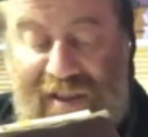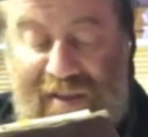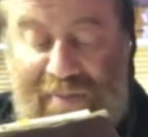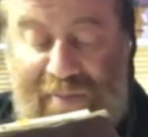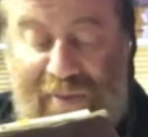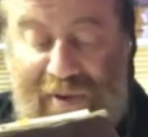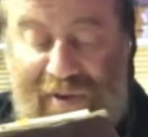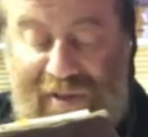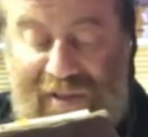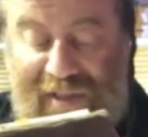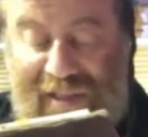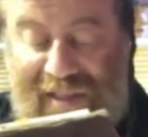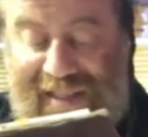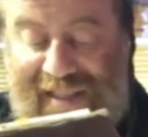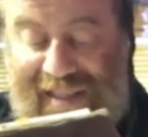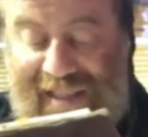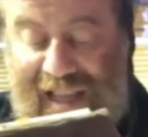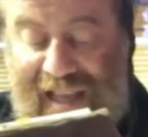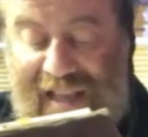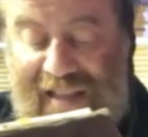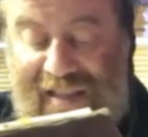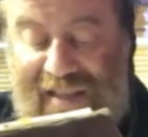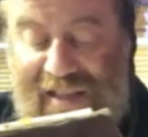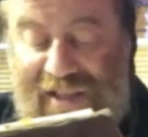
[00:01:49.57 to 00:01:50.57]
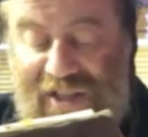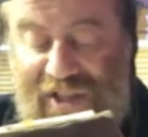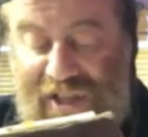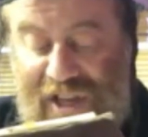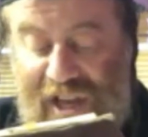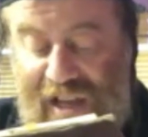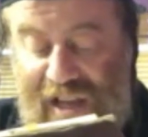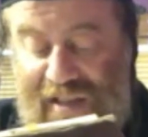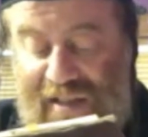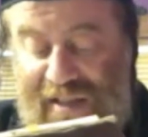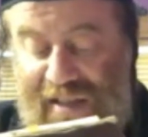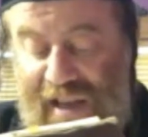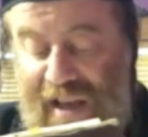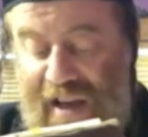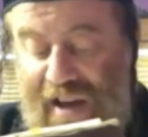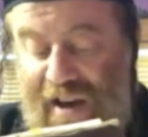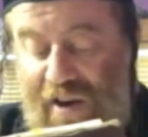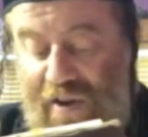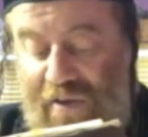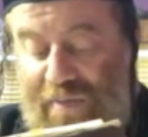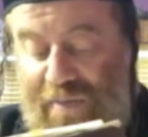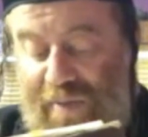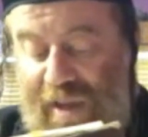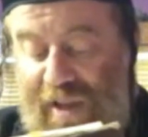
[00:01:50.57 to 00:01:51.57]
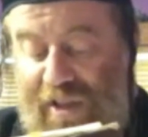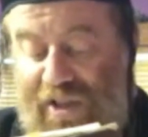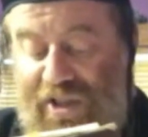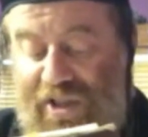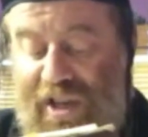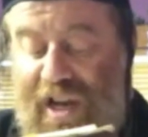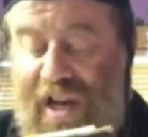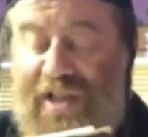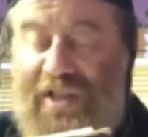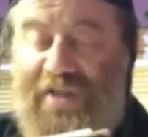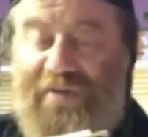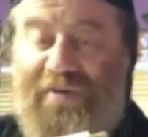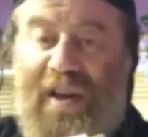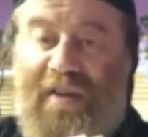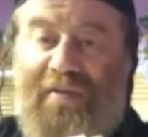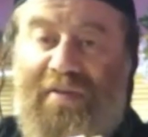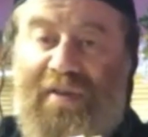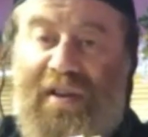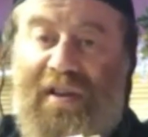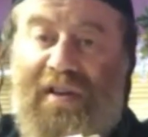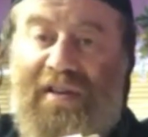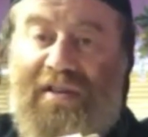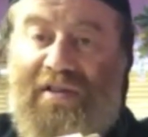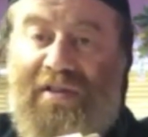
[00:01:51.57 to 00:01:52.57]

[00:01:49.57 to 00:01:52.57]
the person stands a chance of being judged favorably.